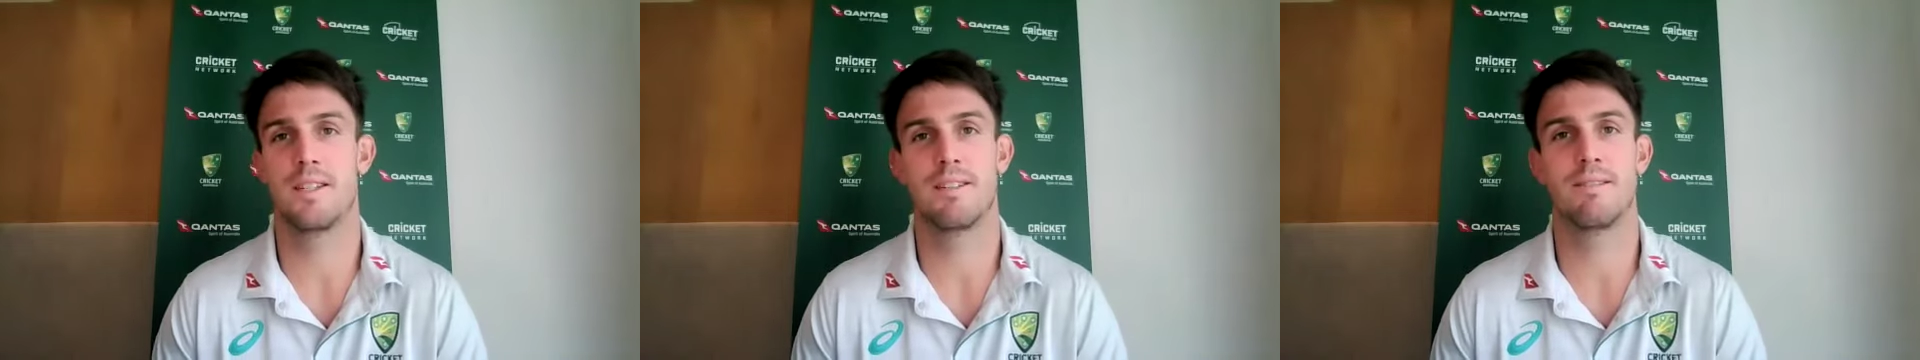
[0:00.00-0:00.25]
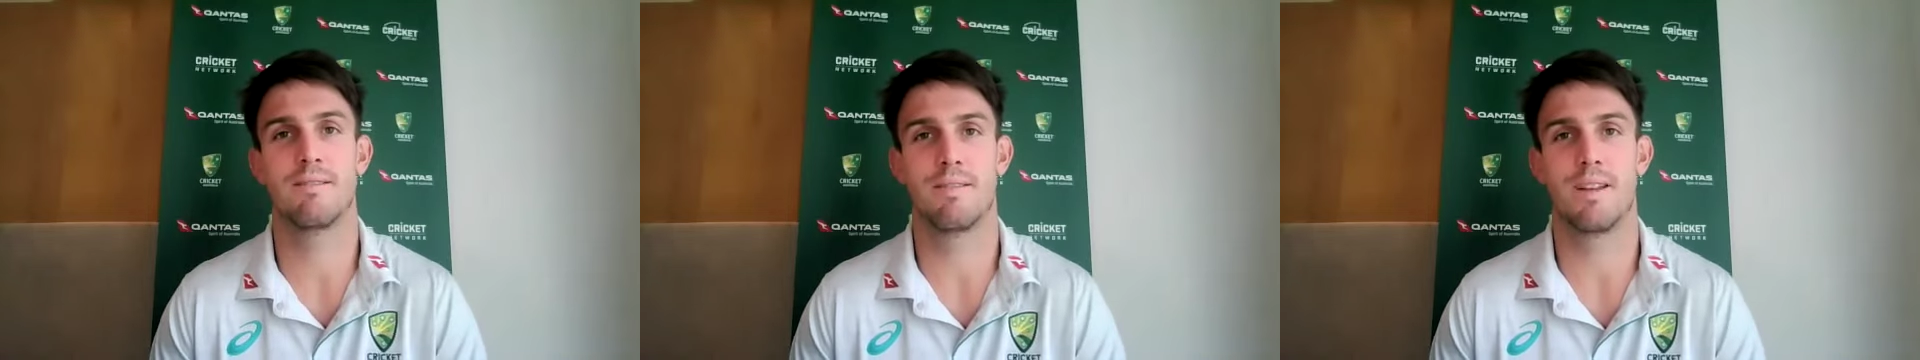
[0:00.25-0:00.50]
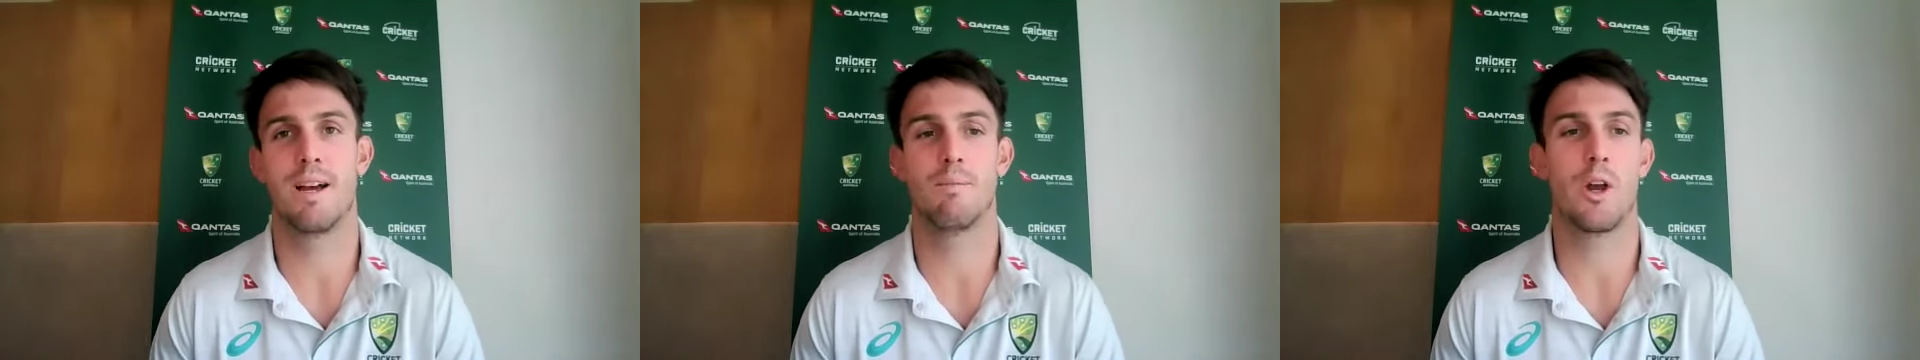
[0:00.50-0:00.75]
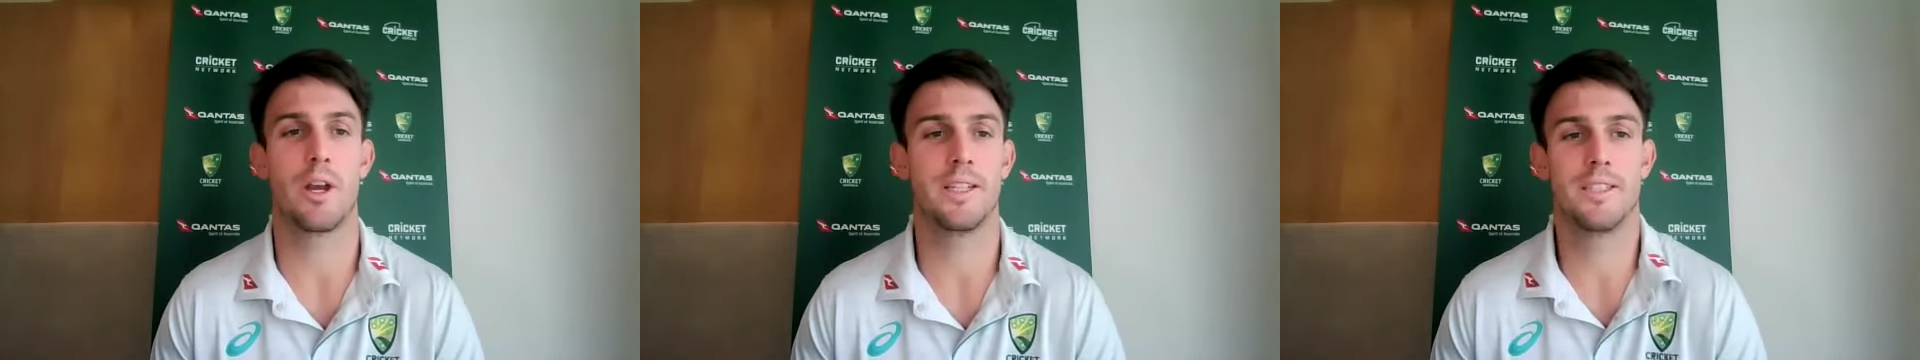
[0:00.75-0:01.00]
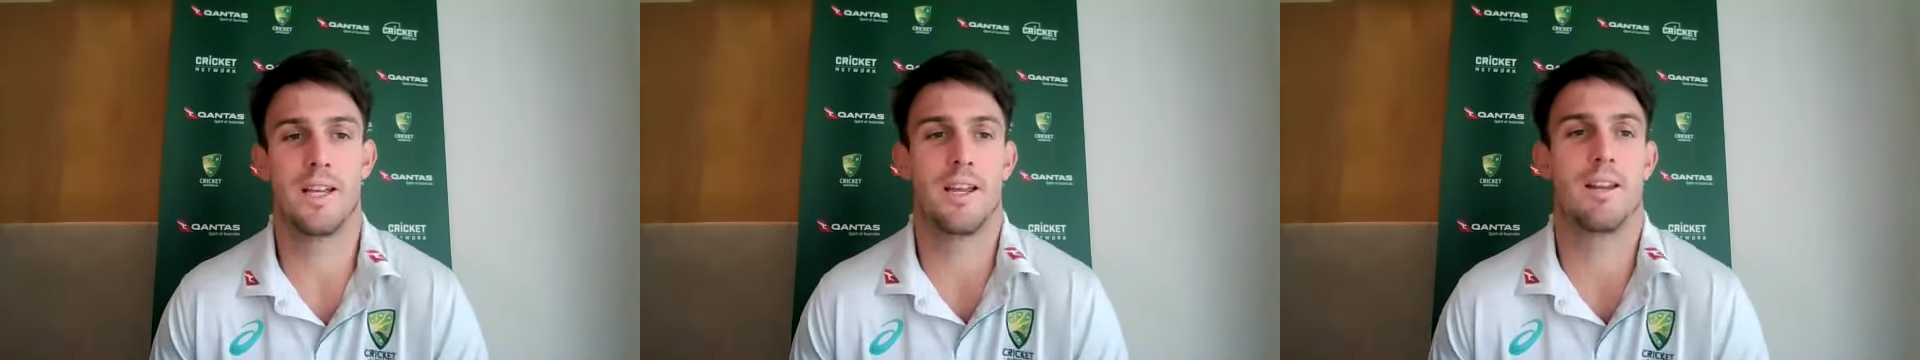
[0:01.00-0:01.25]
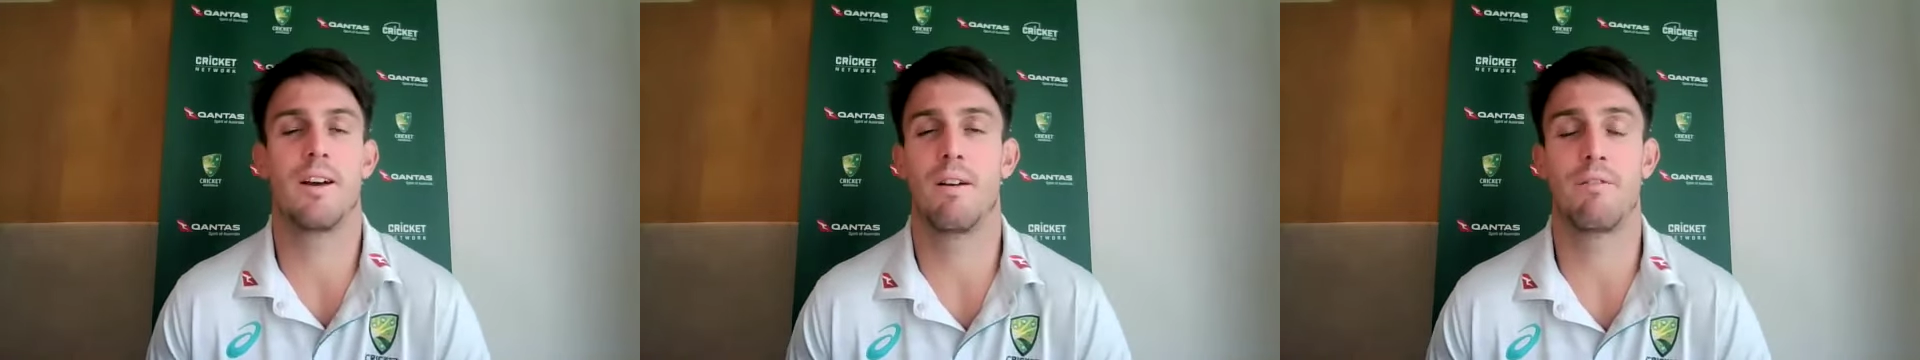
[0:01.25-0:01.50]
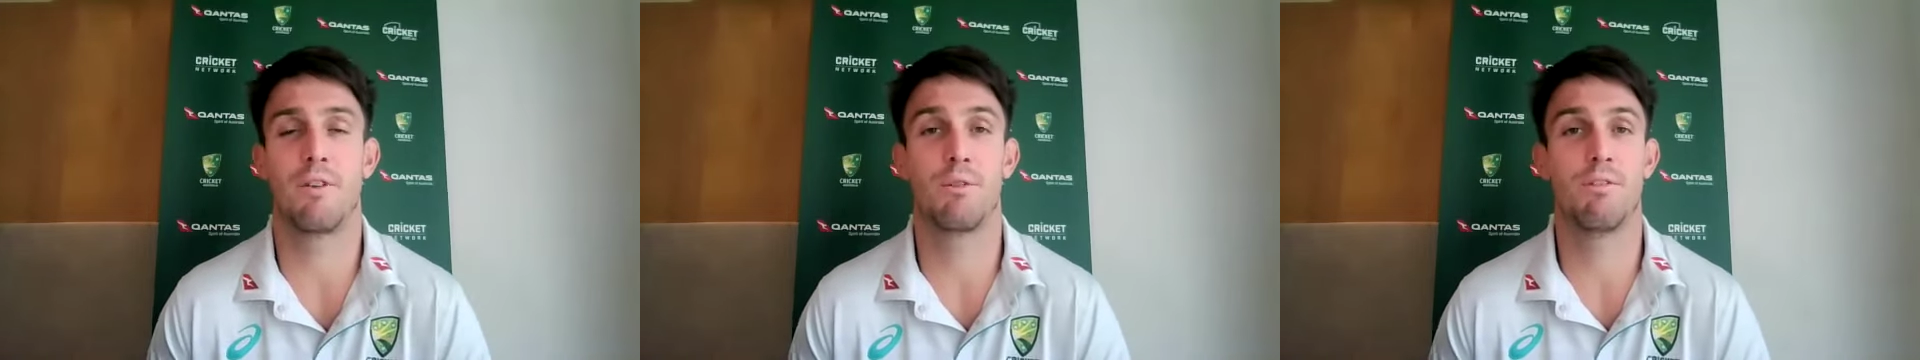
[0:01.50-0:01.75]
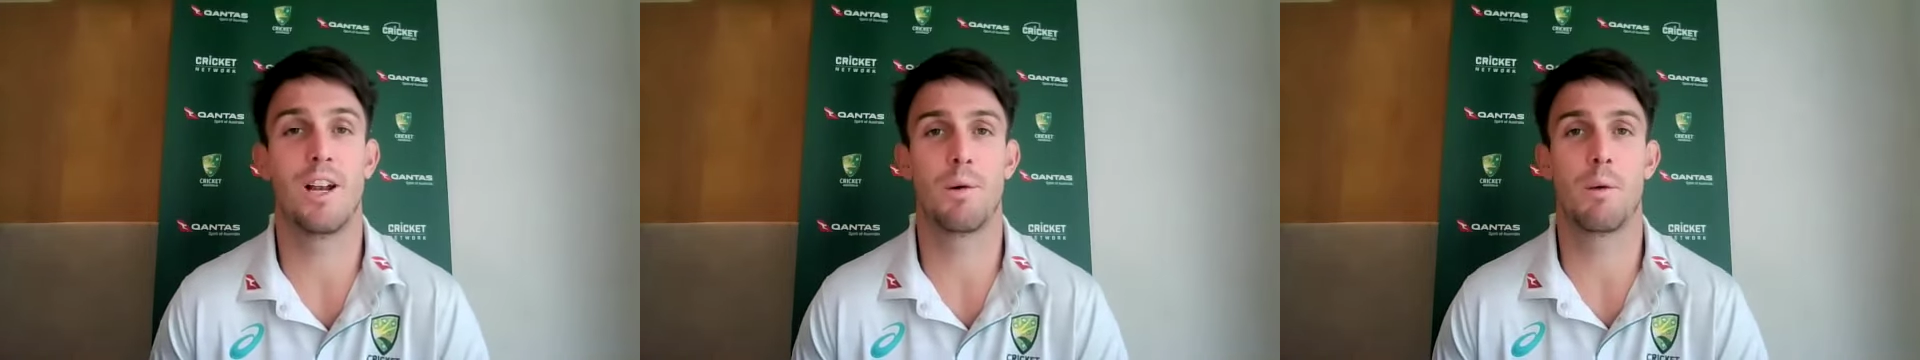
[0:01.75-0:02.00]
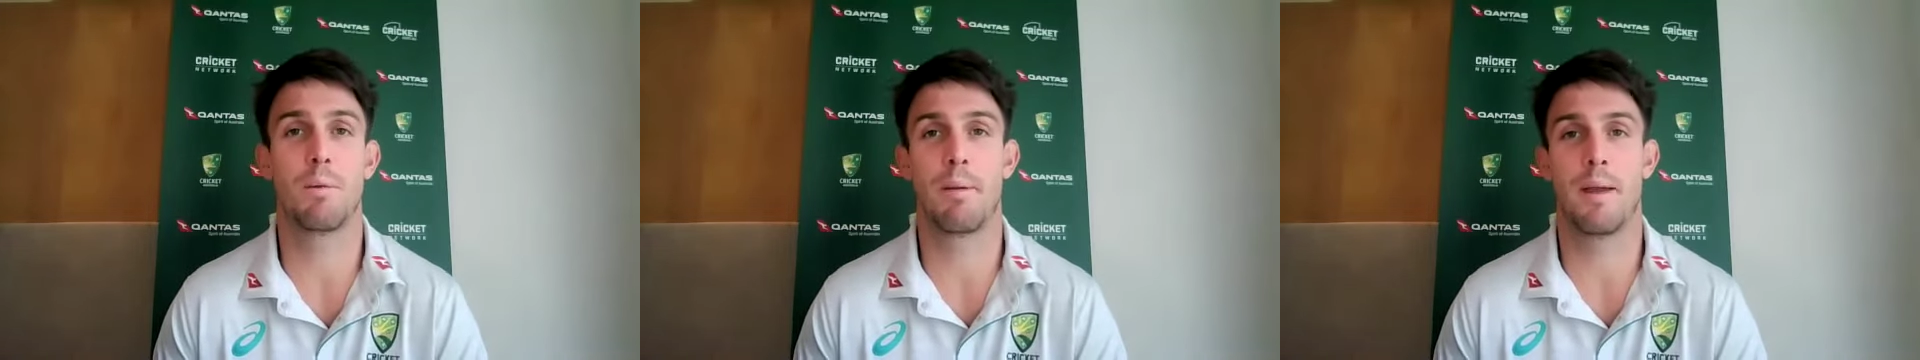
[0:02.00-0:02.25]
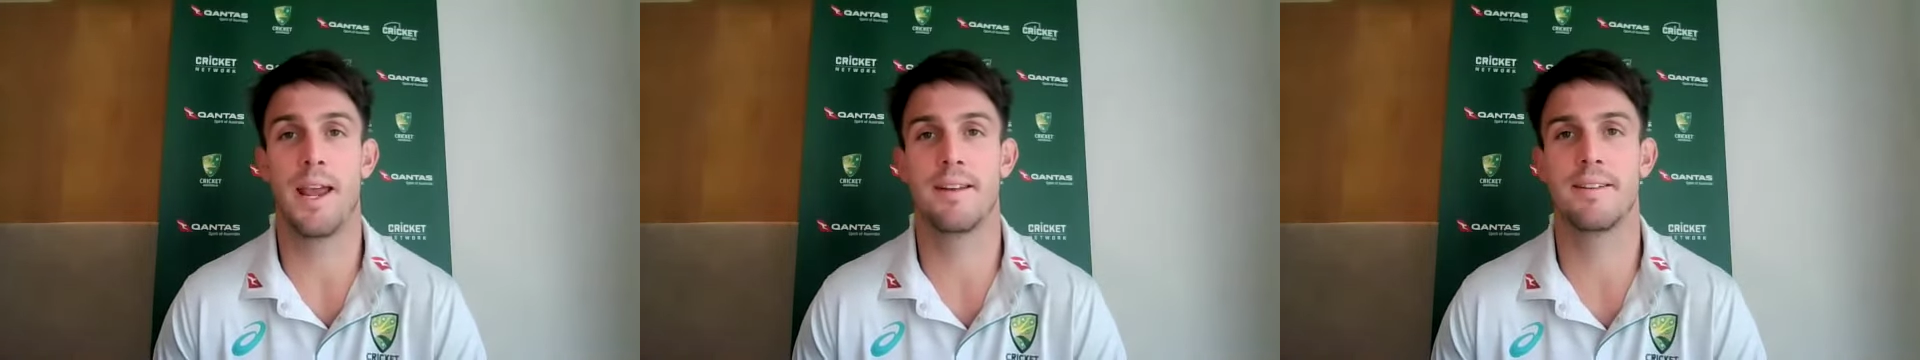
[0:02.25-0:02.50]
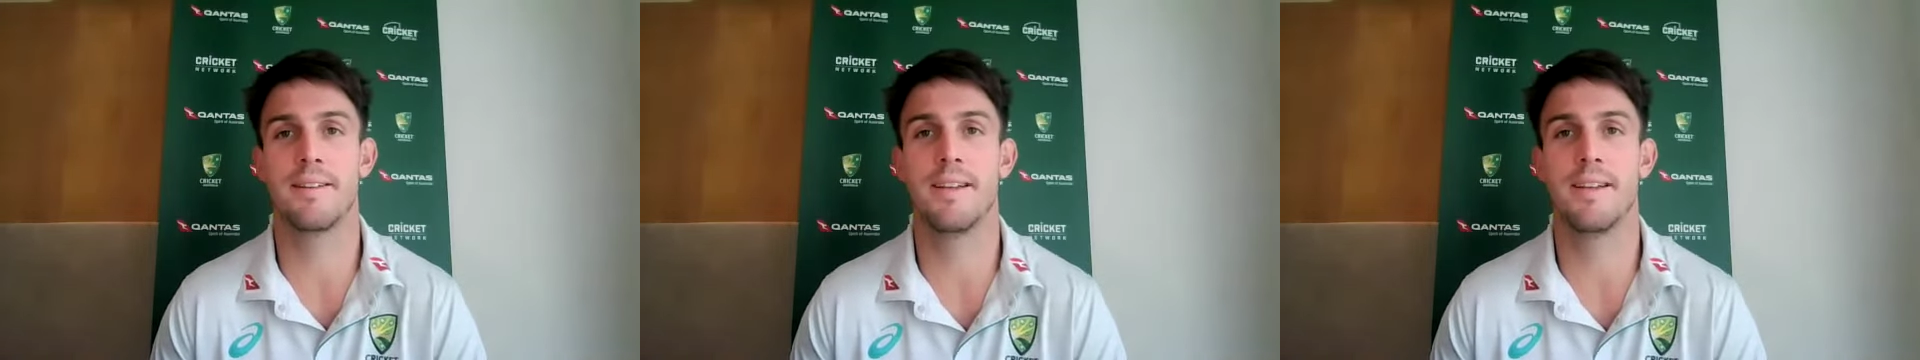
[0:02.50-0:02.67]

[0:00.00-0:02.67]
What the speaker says: and like you said, I feel really well prepared,